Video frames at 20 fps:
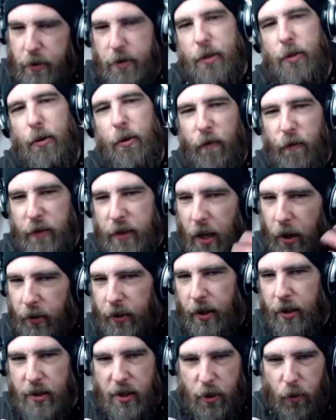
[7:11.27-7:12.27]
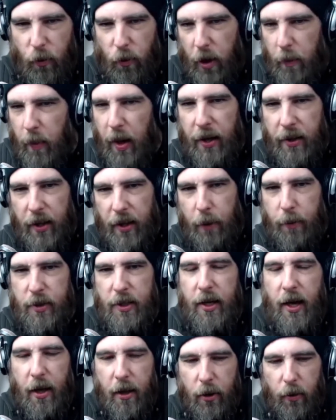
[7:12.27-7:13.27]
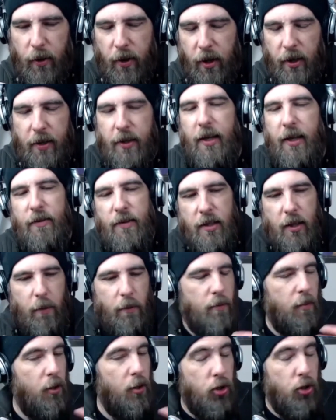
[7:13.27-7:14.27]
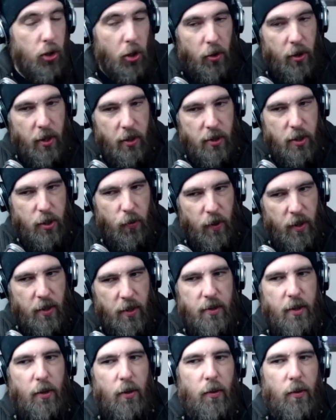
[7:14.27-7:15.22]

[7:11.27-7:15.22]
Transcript: players sort of tell that story and make that up together, and it gives them a shared history.